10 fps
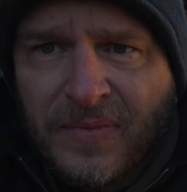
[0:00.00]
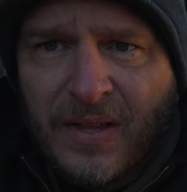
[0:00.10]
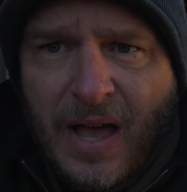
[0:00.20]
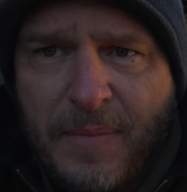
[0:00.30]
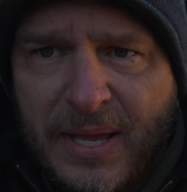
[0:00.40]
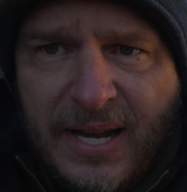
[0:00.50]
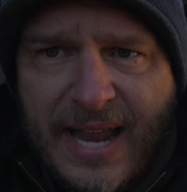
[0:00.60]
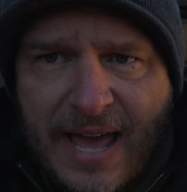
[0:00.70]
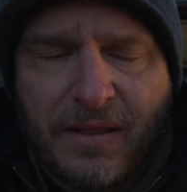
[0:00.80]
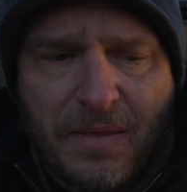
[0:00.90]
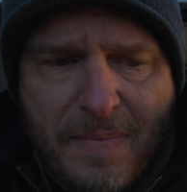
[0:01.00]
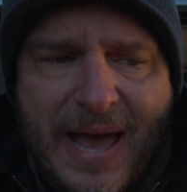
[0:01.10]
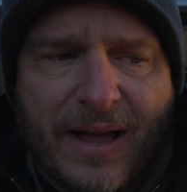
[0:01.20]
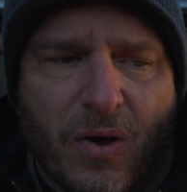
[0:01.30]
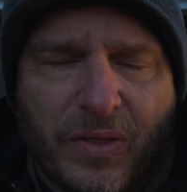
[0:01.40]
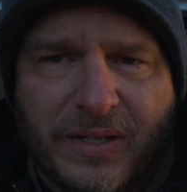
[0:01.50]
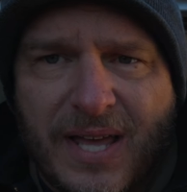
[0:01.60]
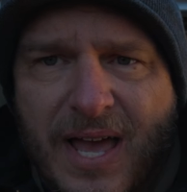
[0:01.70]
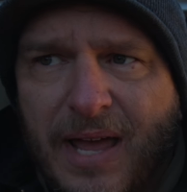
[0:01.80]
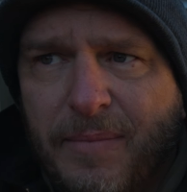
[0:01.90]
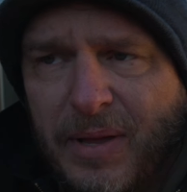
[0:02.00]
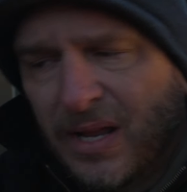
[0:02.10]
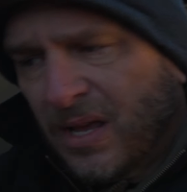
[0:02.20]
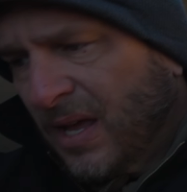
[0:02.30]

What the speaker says: I'm in and out of the back all the time, and